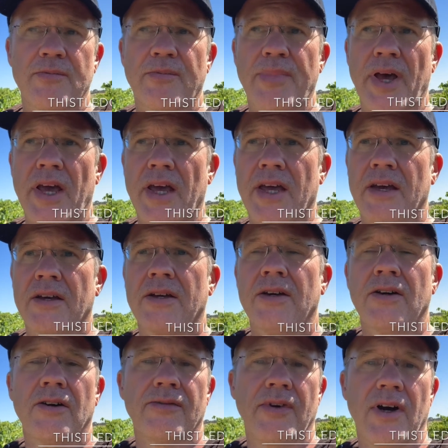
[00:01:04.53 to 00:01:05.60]
pick
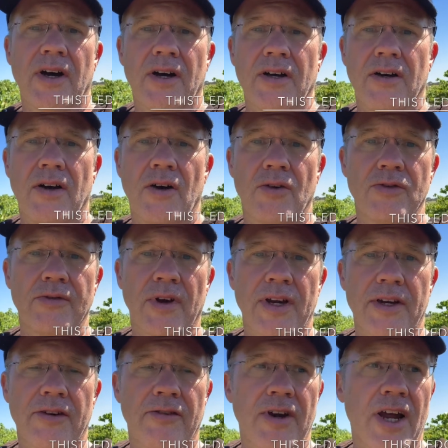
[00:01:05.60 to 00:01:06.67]
of our old
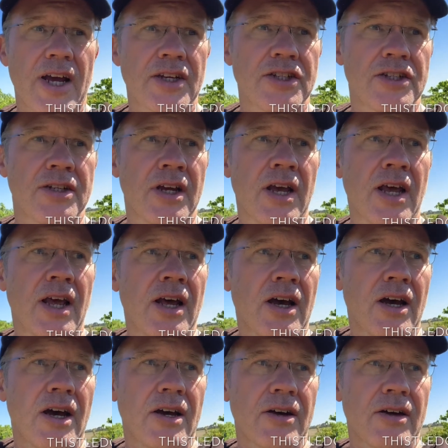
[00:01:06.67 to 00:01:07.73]
vine Grenache,
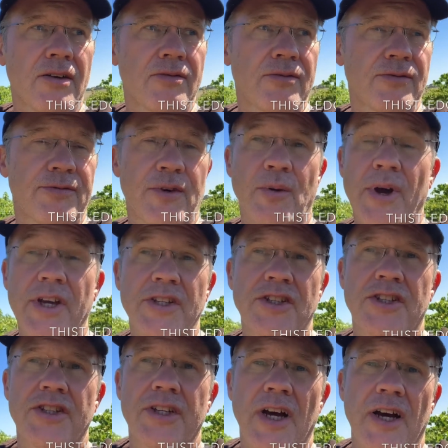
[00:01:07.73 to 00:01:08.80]
for
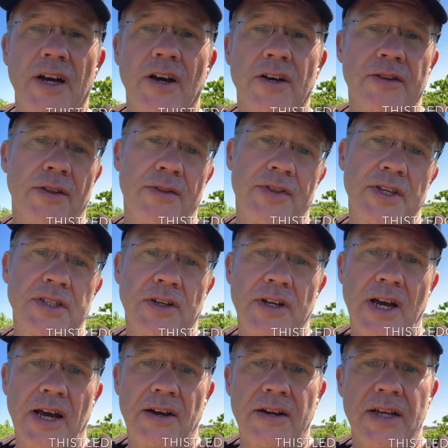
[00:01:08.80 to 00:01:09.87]
which
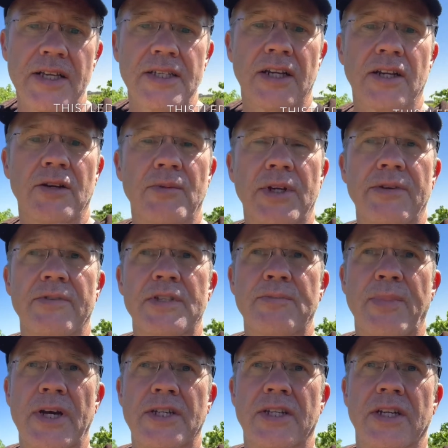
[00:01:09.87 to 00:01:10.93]
Thistledown is a little bit of a
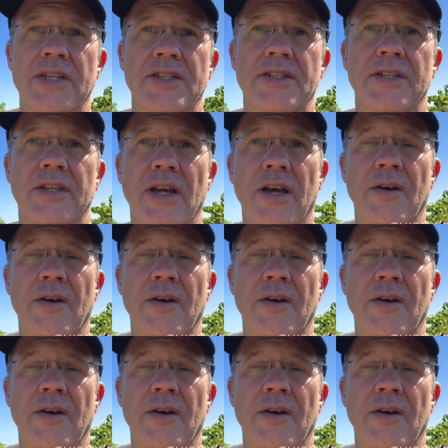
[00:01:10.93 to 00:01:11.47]
specialist.